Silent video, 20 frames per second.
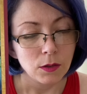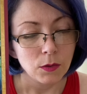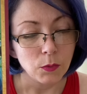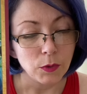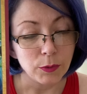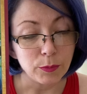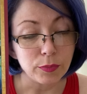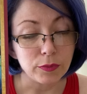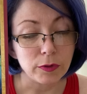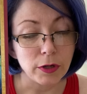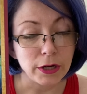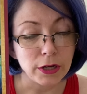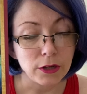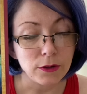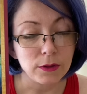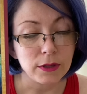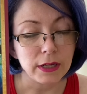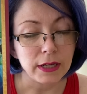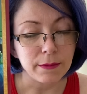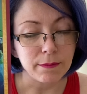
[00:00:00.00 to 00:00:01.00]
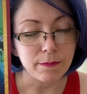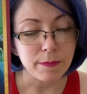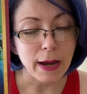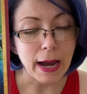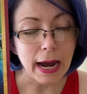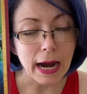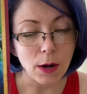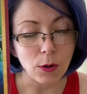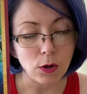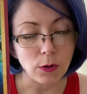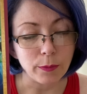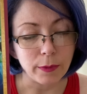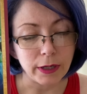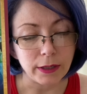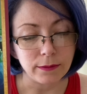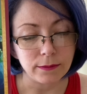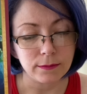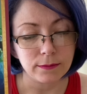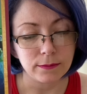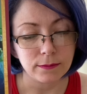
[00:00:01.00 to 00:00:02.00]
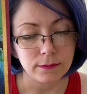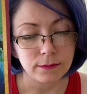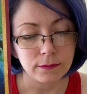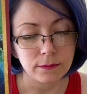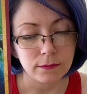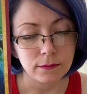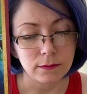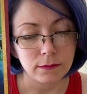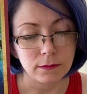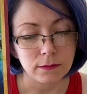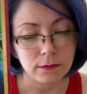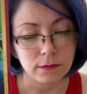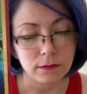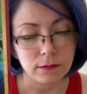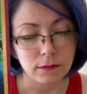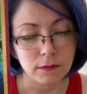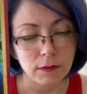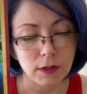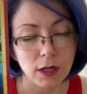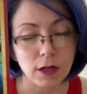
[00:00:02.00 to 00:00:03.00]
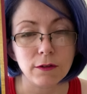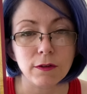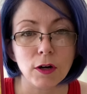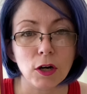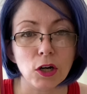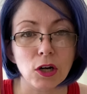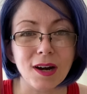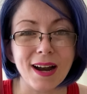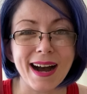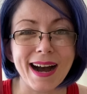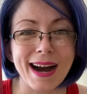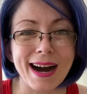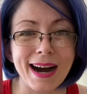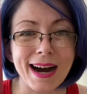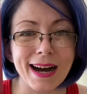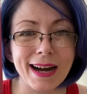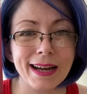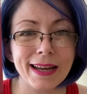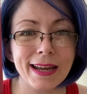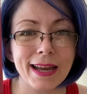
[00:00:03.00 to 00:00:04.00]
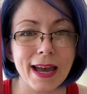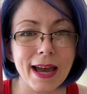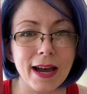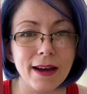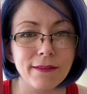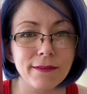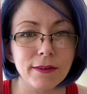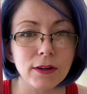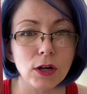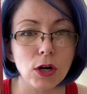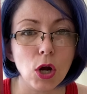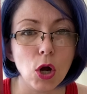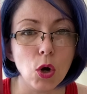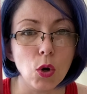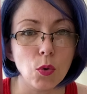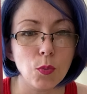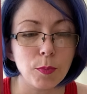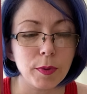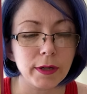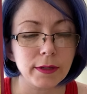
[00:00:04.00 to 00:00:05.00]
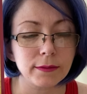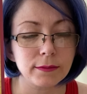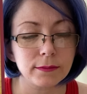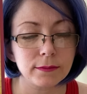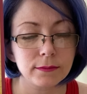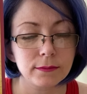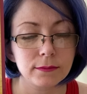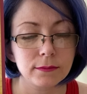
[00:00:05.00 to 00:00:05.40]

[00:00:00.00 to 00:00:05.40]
We bring you the empowerment of her eye ever open.